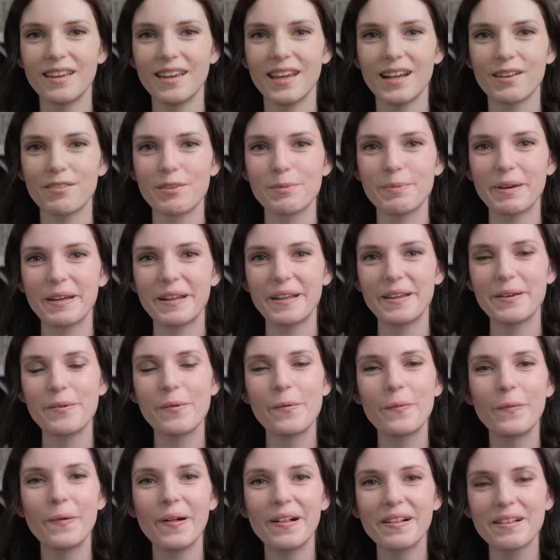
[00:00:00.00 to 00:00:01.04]
Hey everybody,
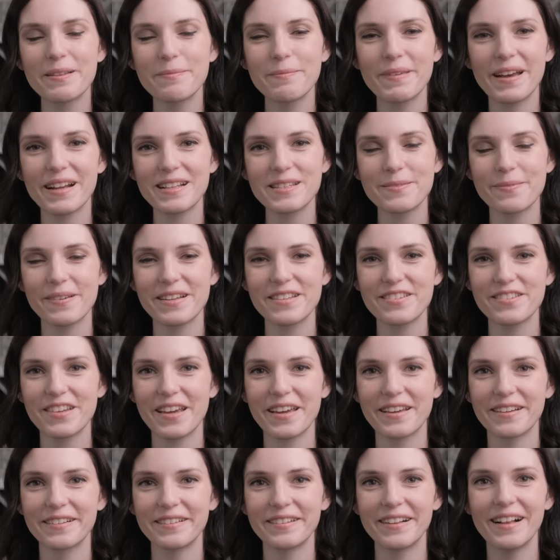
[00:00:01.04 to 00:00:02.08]
welcome back to my
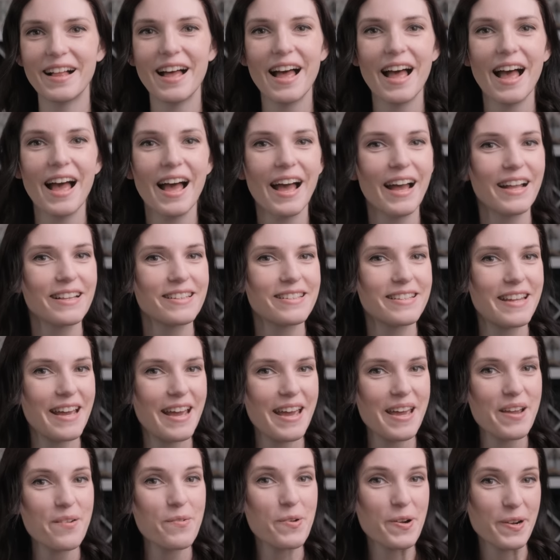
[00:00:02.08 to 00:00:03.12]
channel.
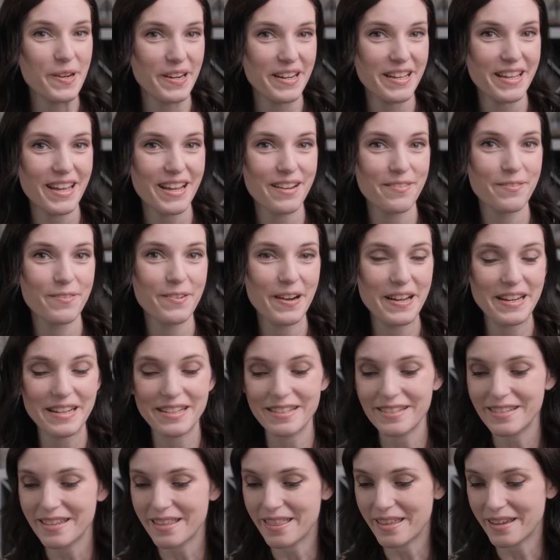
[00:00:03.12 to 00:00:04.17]
Today we're gonna get right
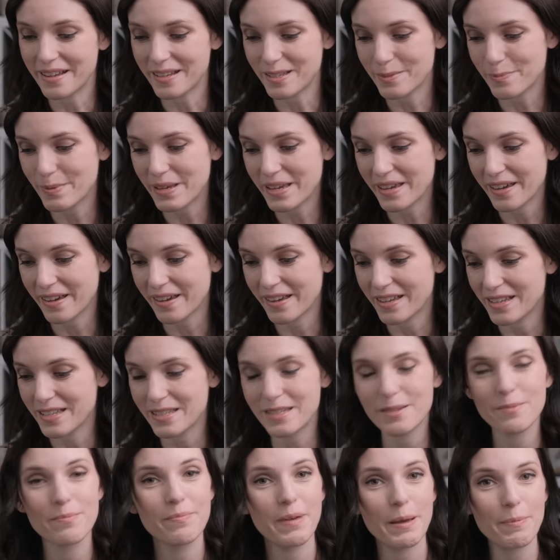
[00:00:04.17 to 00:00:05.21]
into things
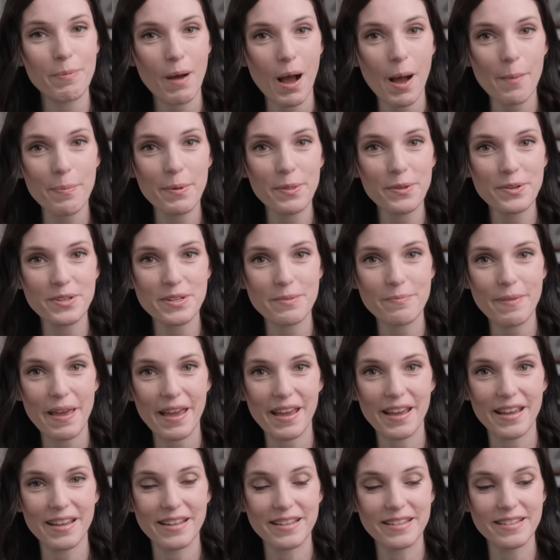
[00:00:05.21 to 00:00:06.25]
because by popular
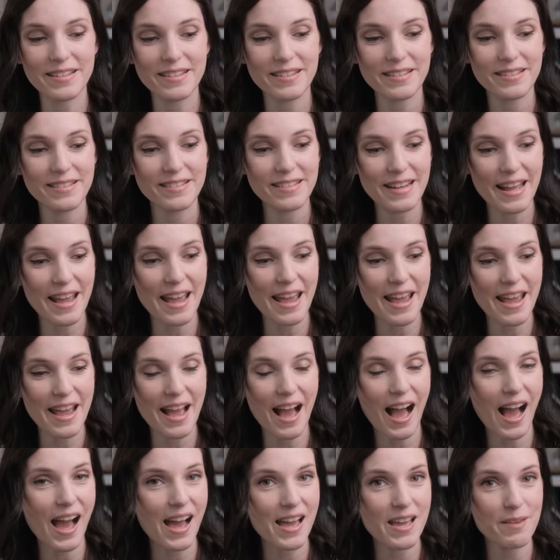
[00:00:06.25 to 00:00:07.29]
demand, today
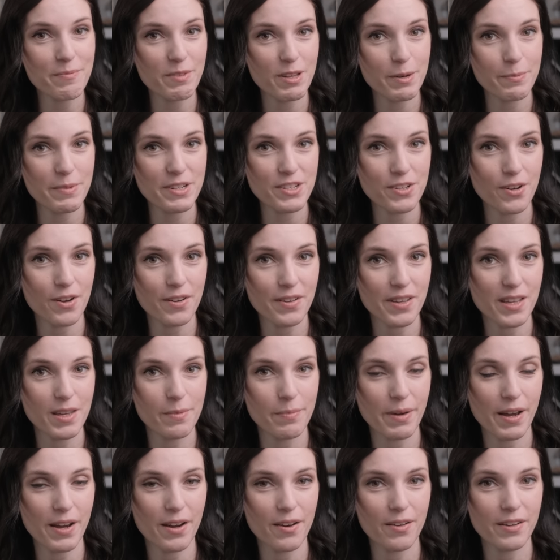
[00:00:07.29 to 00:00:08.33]
I am gonna be talking
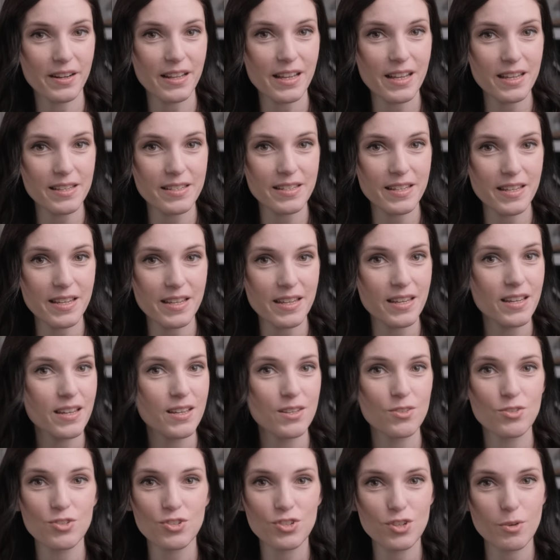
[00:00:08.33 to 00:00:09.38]
about easy,
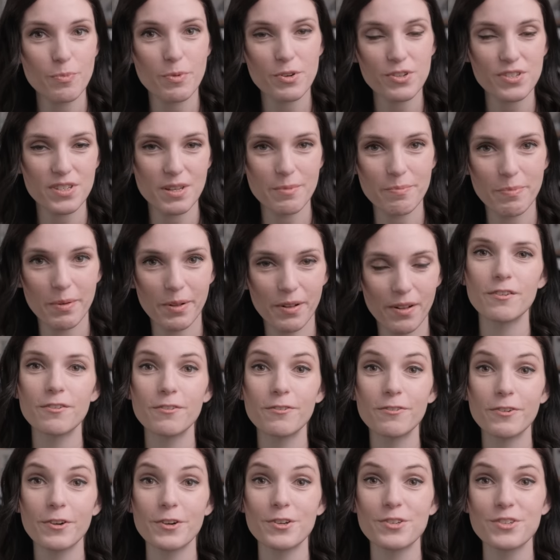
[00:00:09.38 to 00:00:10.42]
super simple
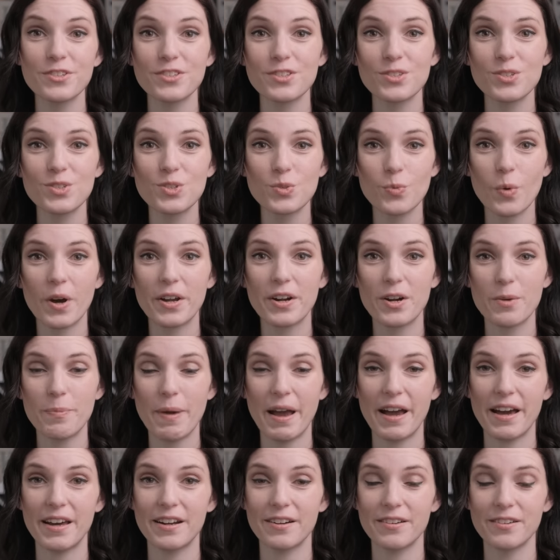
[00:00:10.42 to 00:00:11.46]
first sweater
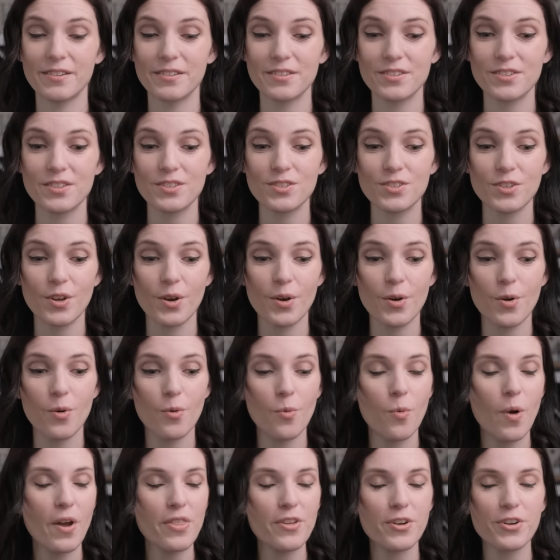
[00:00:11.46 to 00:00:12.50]
patterns. So
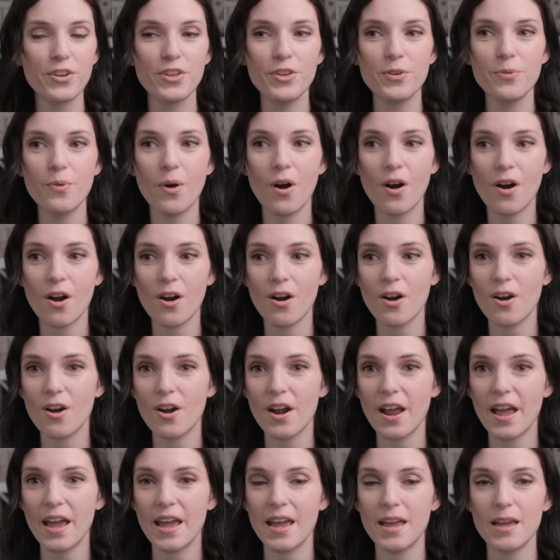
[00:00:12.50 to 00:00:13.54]
whether you
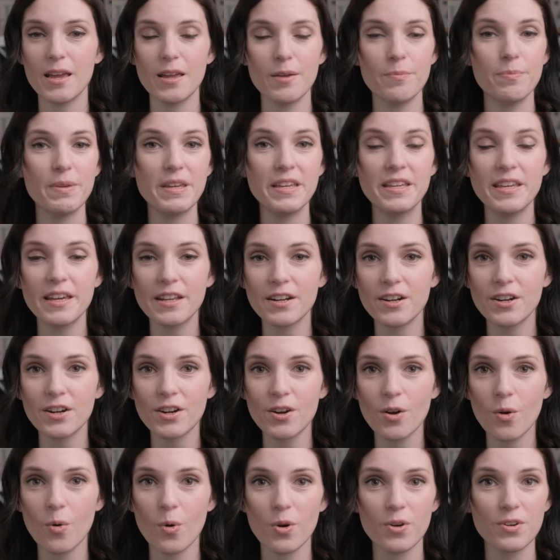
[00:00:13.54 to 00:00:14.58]
are a
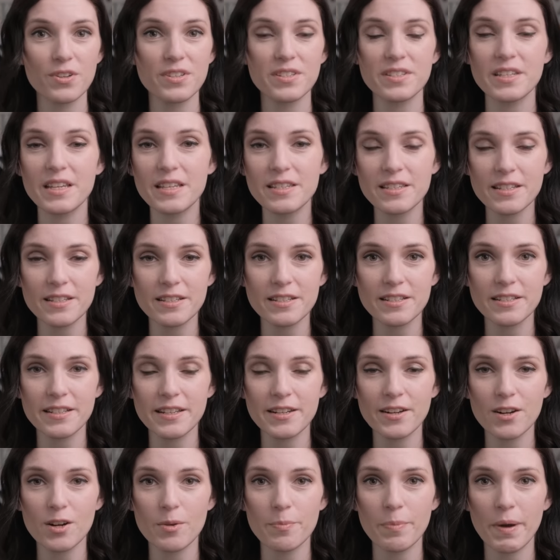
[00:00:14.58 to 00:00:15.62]
beginner or seasoned
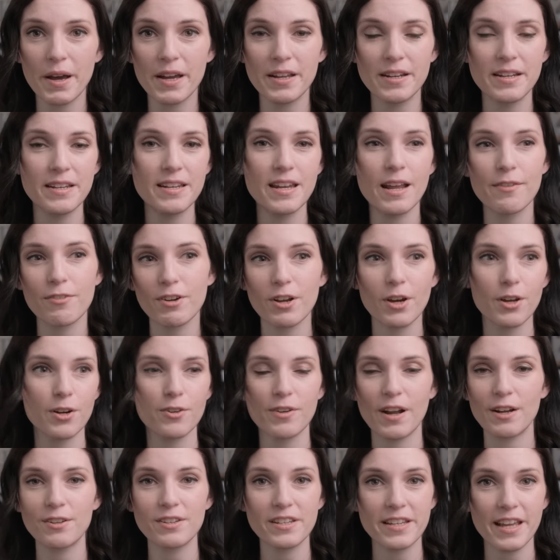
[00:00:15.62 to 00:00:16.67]
knitter but never got
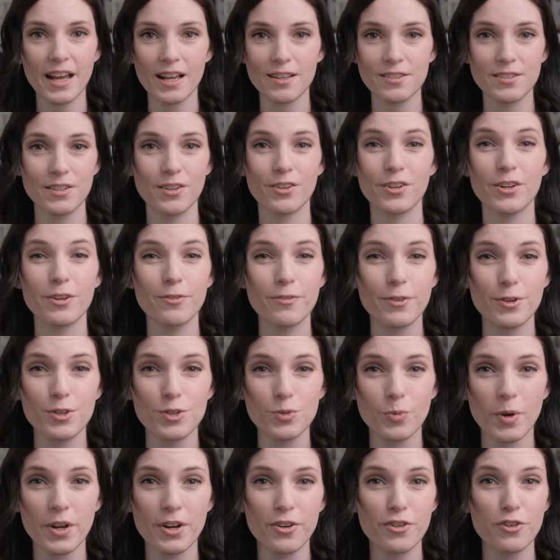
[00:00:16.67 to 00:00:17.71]
around to casting on your first
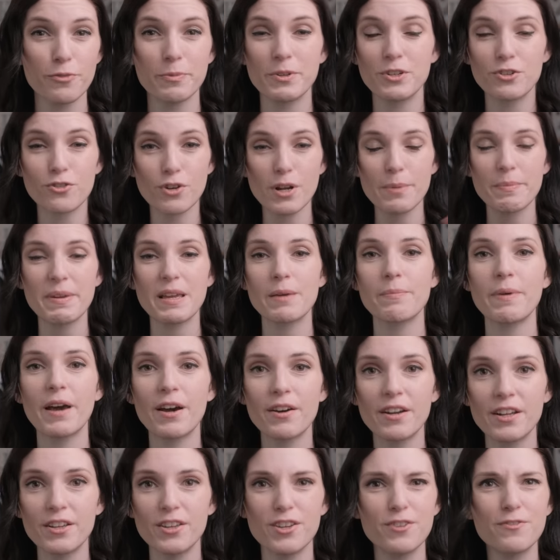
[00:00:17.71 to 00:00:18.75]
sweater, you've been dreaming
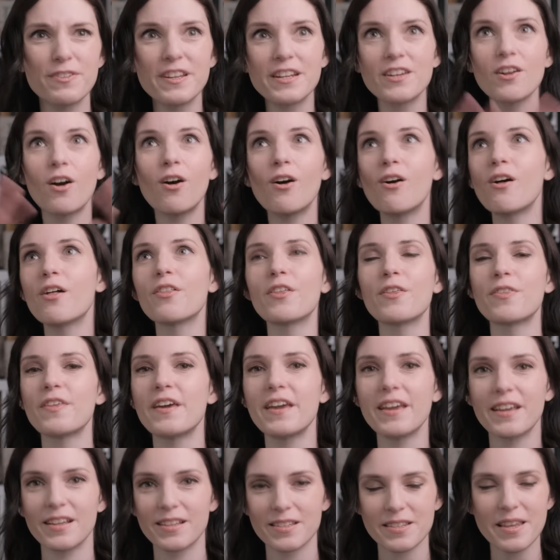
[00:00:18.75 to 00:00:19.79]
about it, you've knit all the
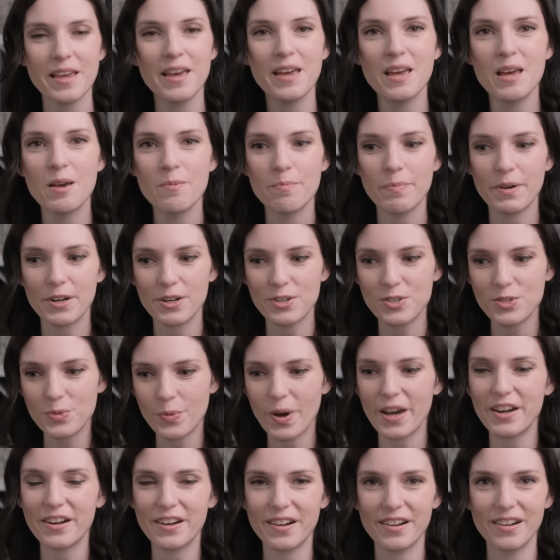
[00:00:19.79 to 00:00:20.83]
things, but a
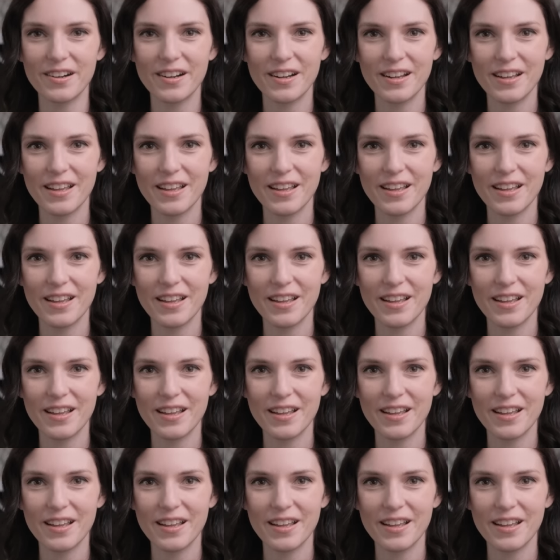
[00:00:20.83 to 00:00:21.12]
sweater